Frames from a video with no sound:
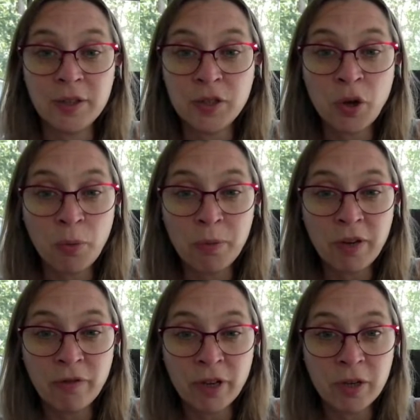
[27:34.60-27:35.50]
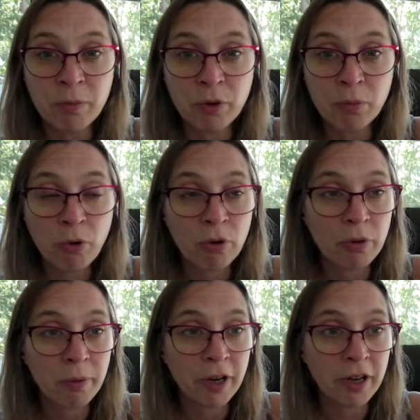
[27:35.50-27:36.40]
don't be afraid to book a
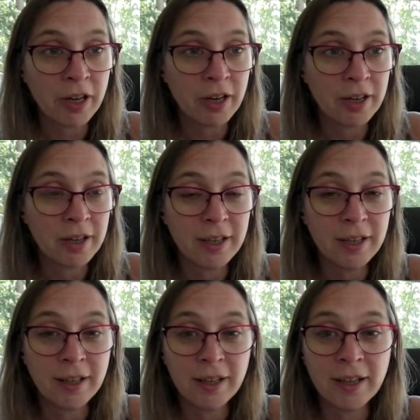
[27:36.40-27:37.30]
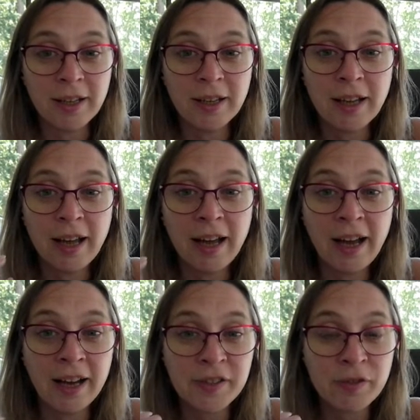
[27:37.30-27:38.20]
portal party.
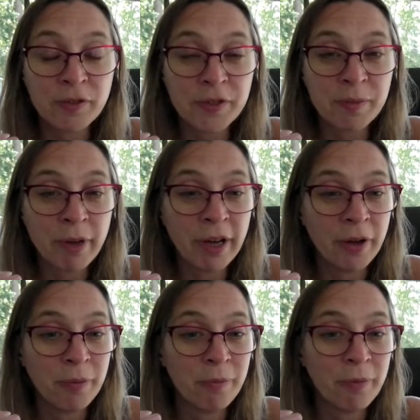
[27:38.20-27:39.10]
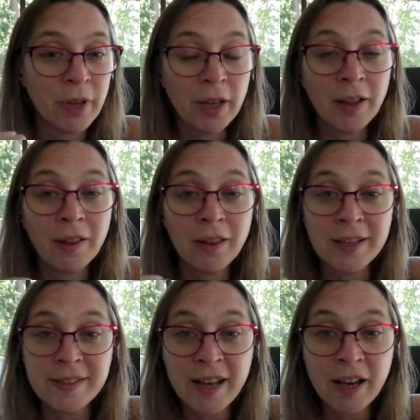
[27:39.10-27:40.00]
Ask for some help.
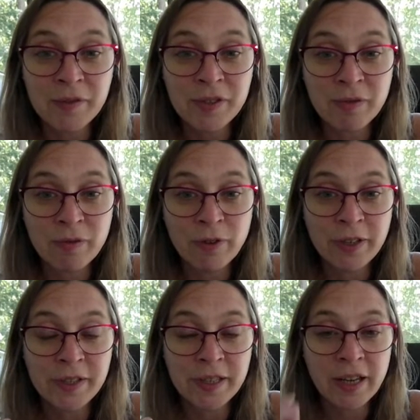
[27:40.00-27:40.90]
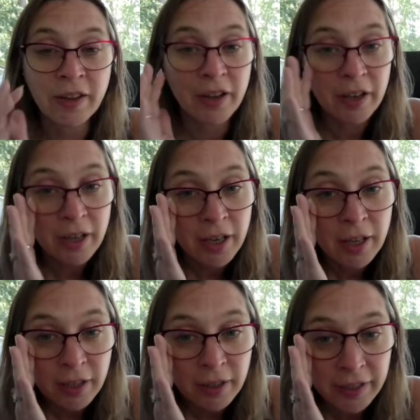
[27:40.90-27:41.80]
Let's have some fun together.
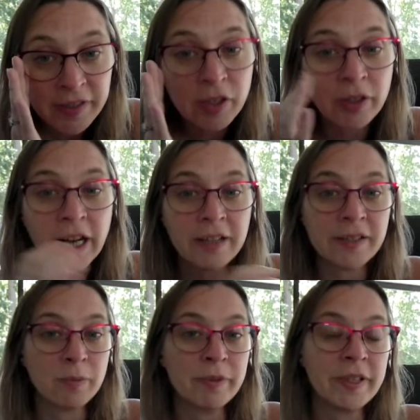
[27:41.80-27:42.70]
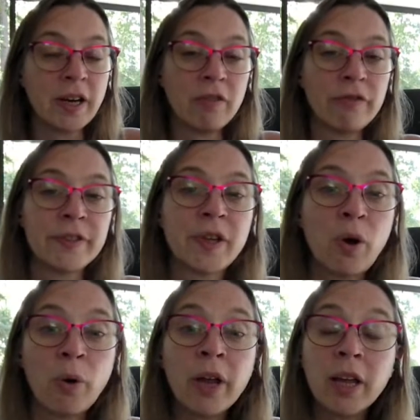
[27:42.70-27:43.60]
Let's create some stuff.
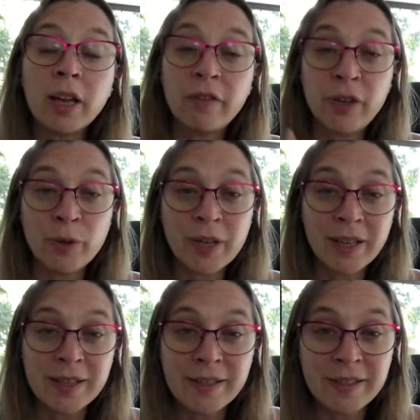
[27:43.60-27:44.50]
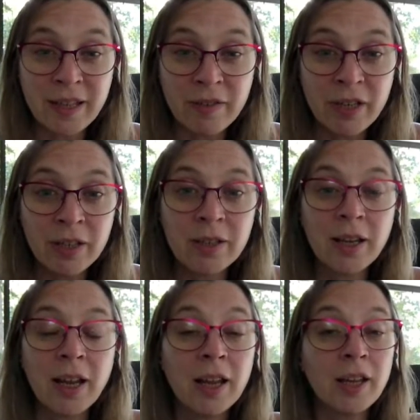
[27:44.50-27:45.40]
So if you can conceive it,
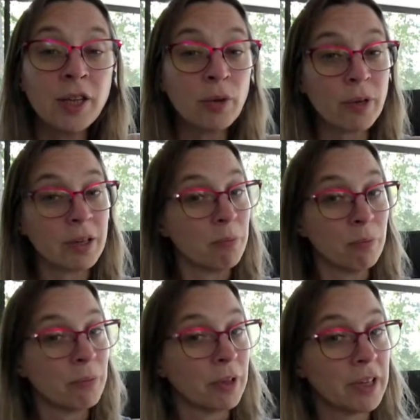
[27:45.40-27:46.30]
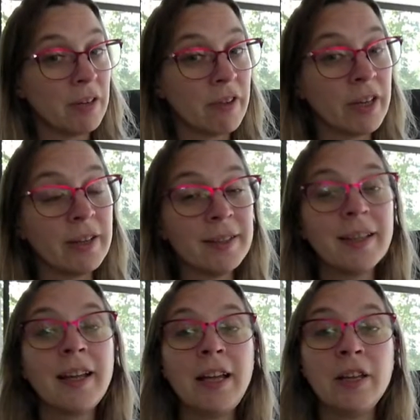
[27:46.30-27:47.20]
you can believe it,
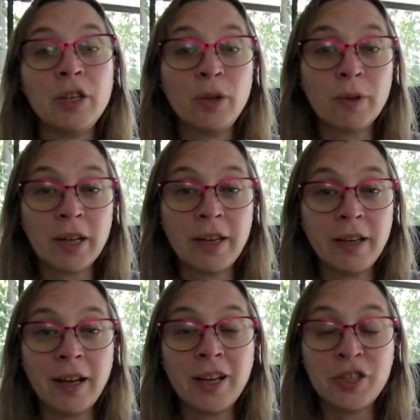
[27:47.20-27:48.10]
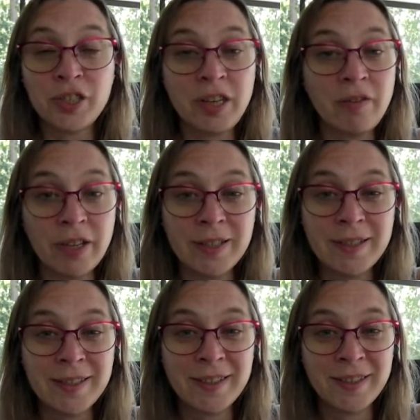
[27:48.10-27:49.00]
and you can achieve
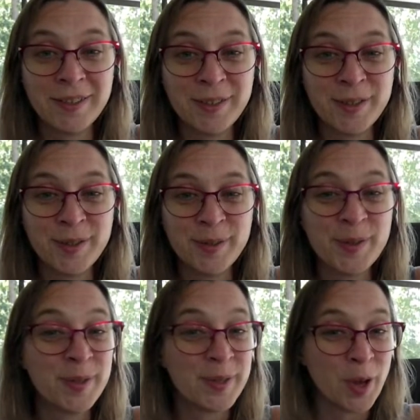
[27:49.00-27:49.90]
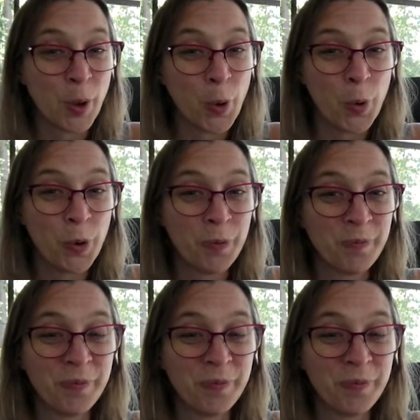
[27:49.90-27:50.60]
it. So